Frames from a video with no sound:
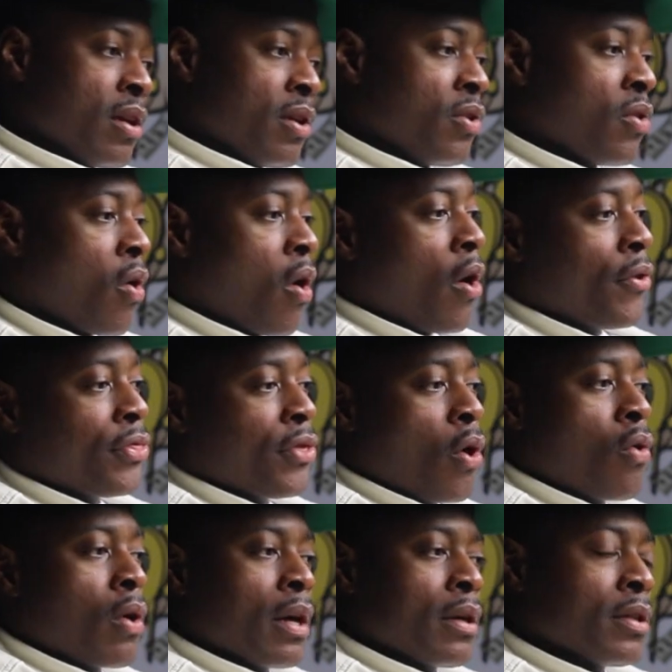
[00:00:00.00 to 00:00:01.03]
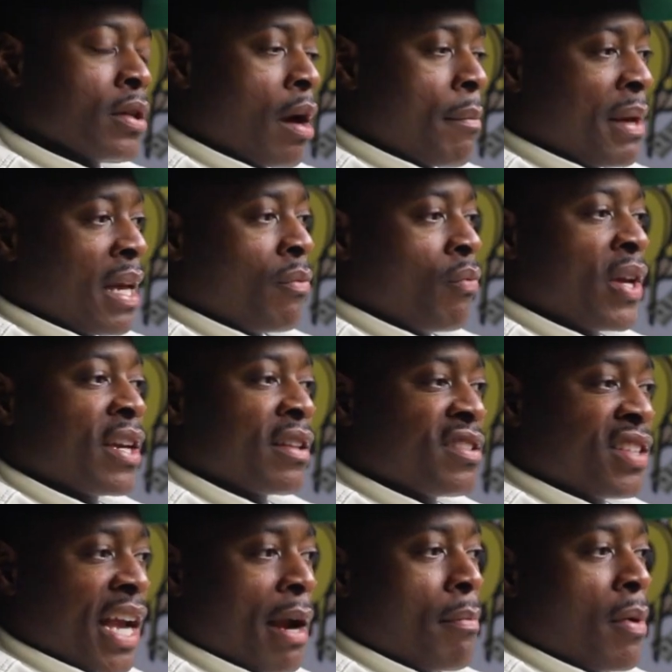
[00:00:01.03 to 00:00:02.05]
You know, although you know what I mean, we can
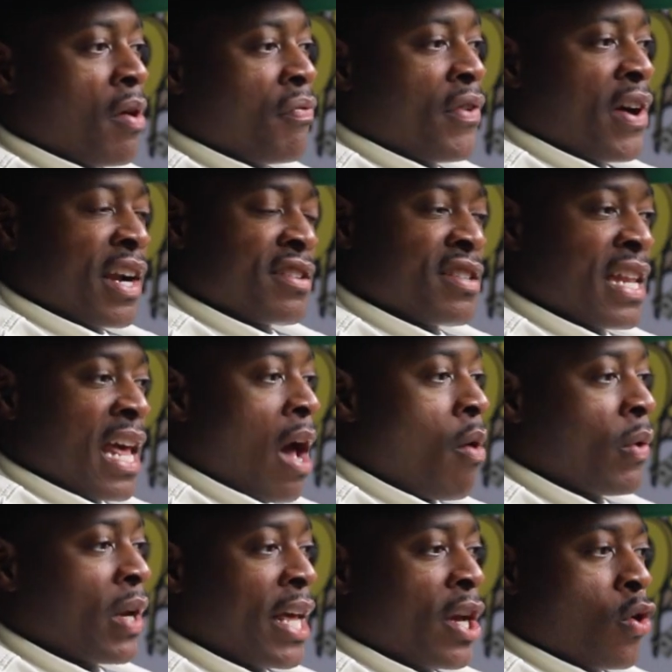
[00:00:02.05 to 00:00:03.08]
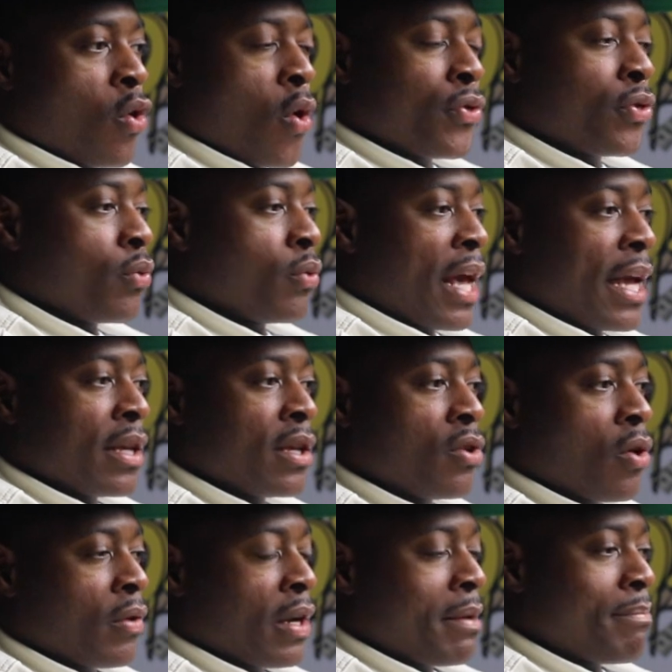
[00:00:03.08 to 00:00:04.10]
tear motherfuckers down when they going through they
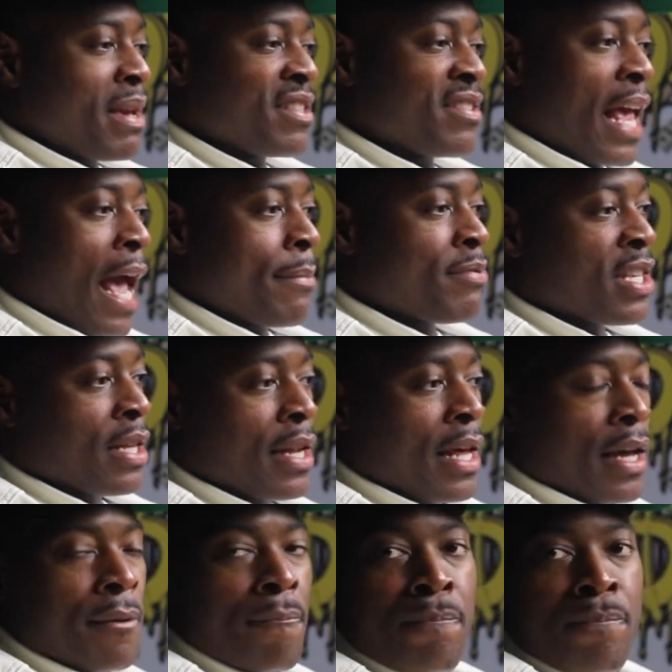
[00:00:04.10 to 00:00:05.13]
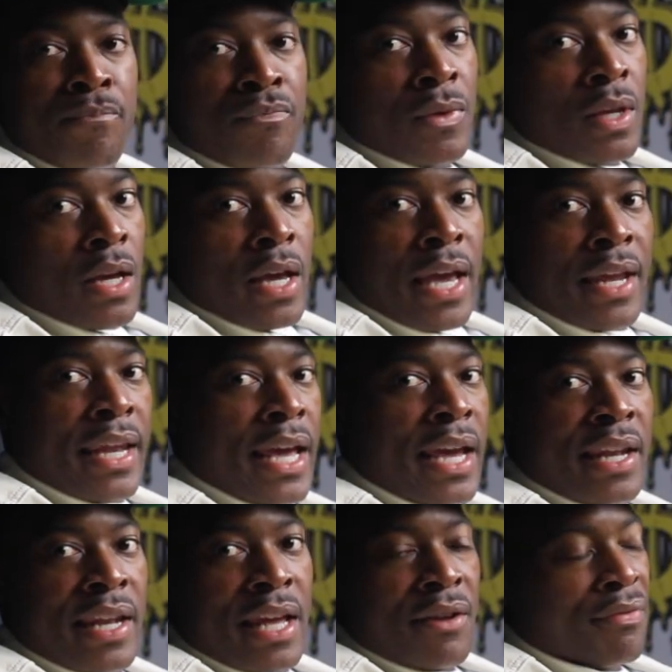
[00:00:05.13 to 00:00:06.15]
you know they mishaps and they and they
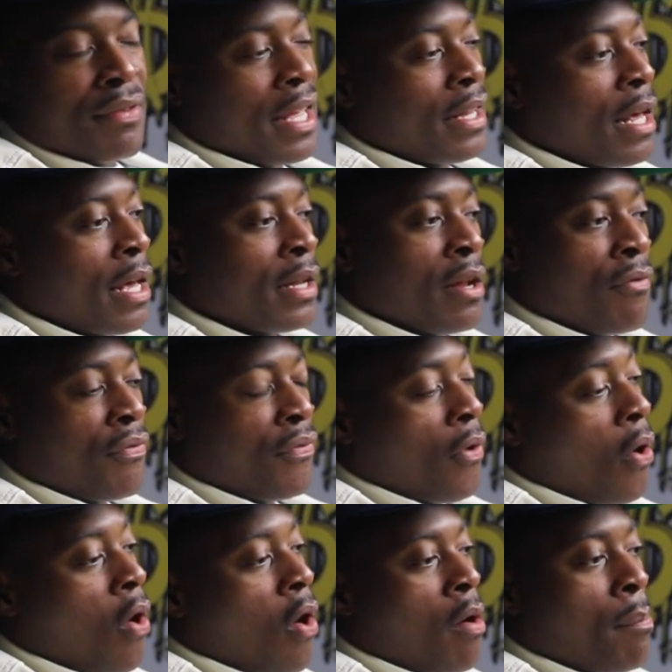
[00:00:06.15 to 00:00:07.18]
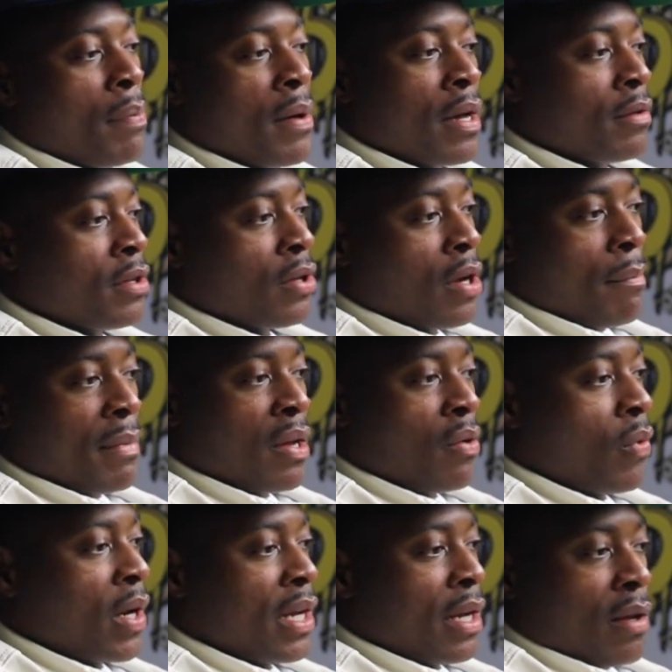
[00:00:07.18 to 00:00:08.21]
and they and, and the fall, but you know what I
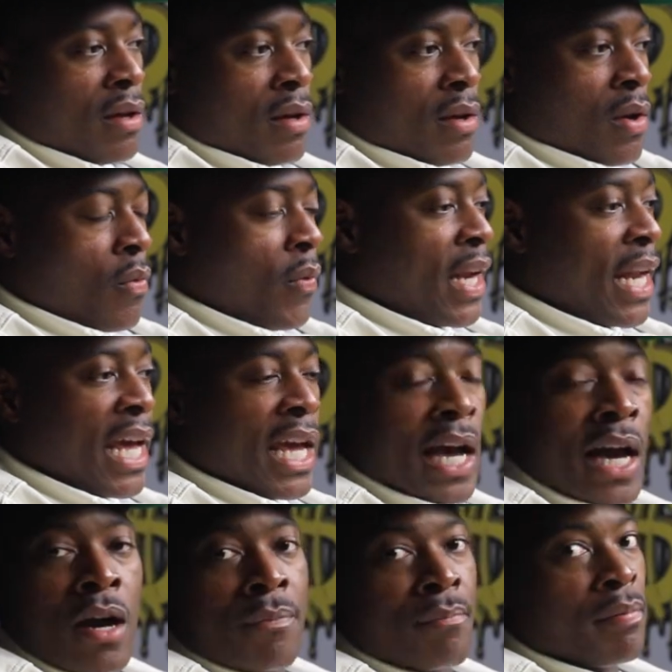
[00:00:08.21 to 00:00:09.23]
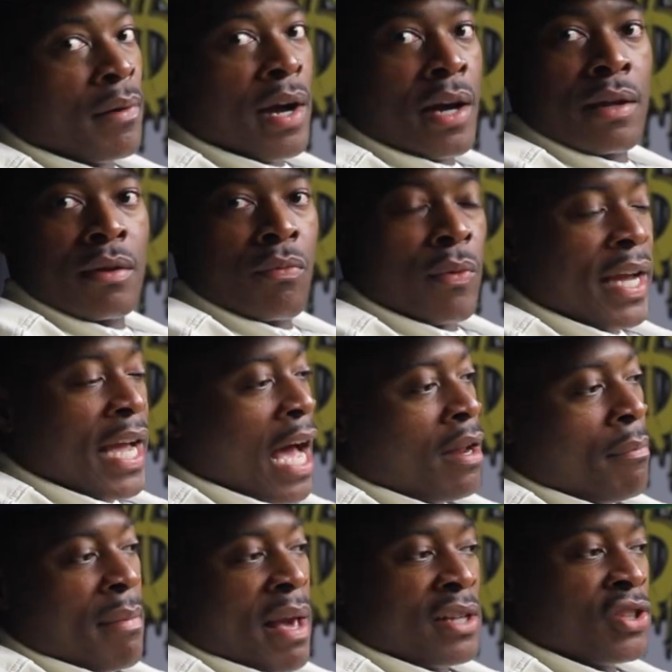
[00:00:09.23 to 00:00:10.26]
mean when when they up, bruh, we
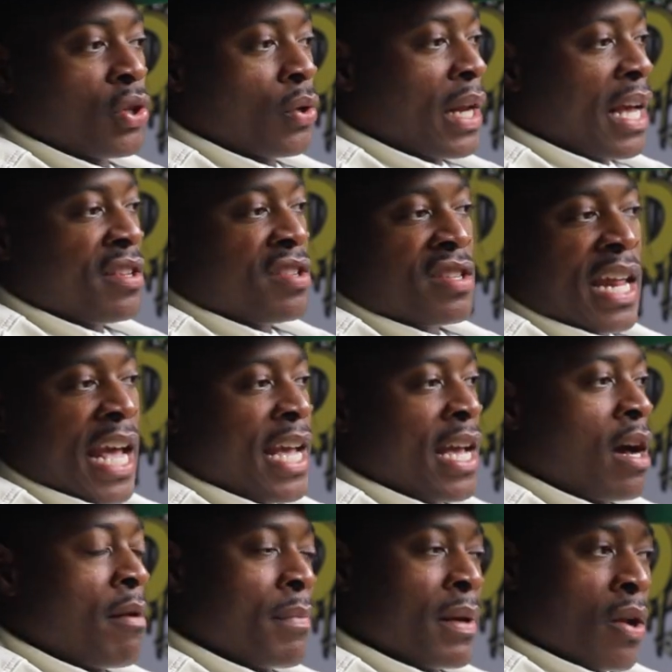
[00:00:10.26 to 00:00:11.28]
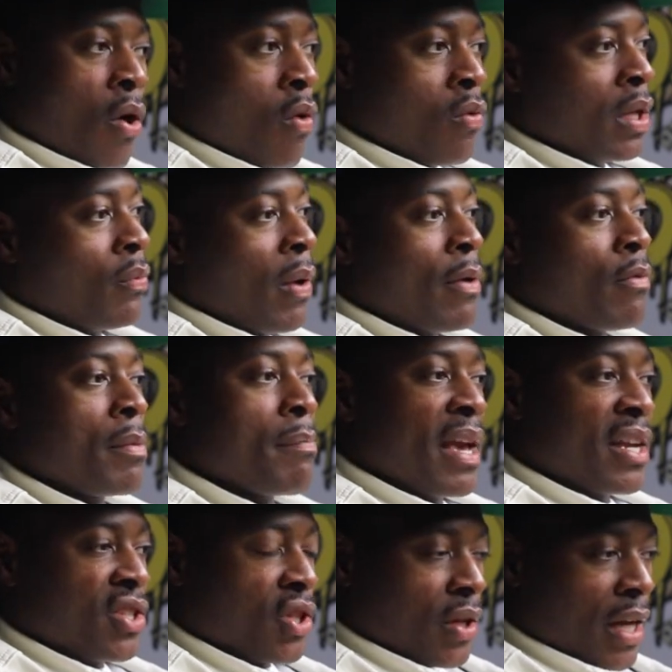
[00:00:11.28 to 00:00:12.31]
gotta make sure they stay up, and the only way we
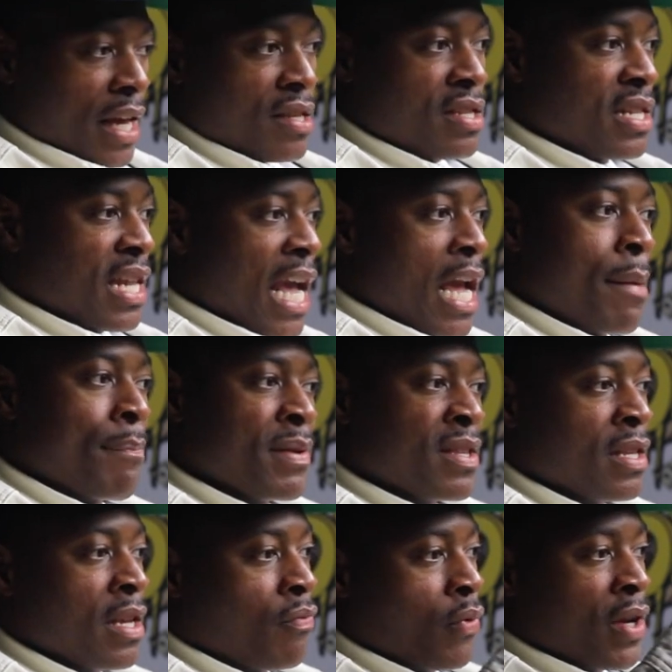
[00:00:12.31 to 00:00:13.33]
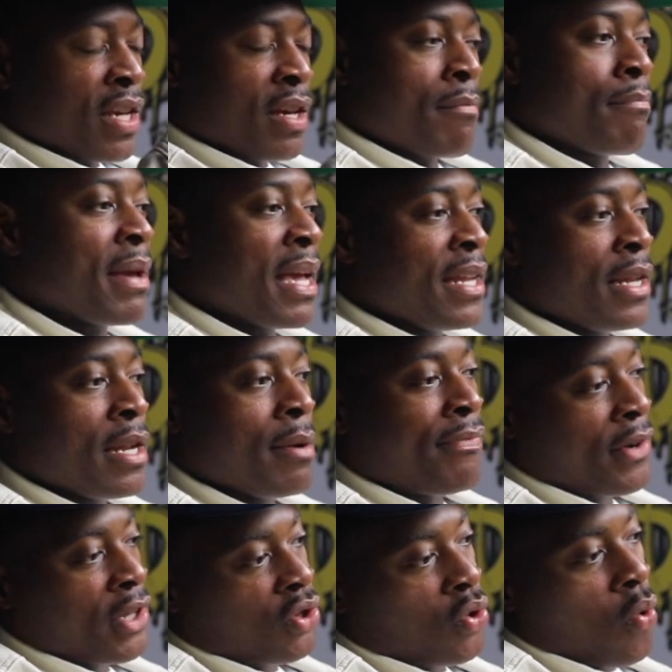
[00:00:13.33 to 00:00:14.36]
make sure they stay up is if we commend them
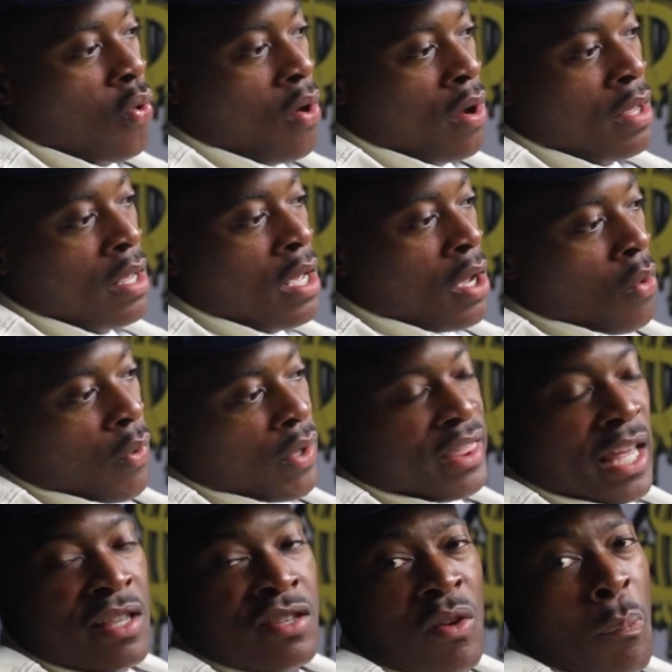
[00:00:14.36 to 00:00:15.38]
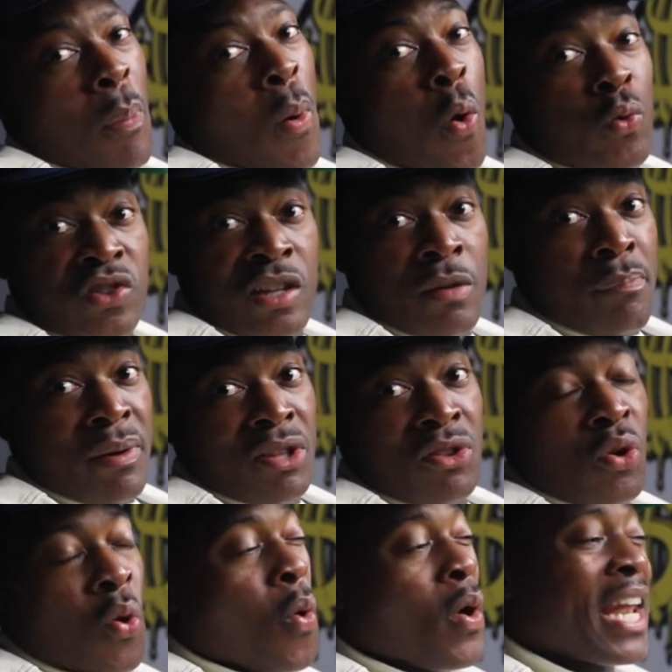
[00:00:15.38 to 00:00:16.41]
for doing what they supposed to be
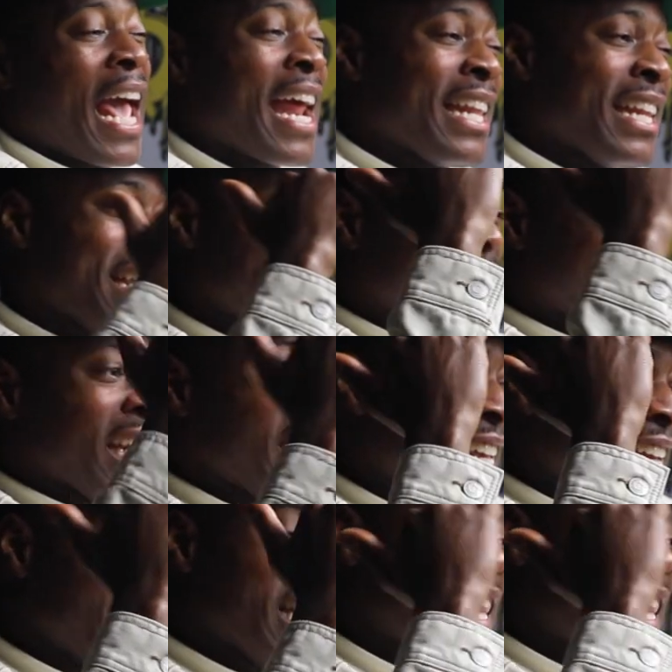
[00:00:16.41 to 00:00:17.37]
doing at an elite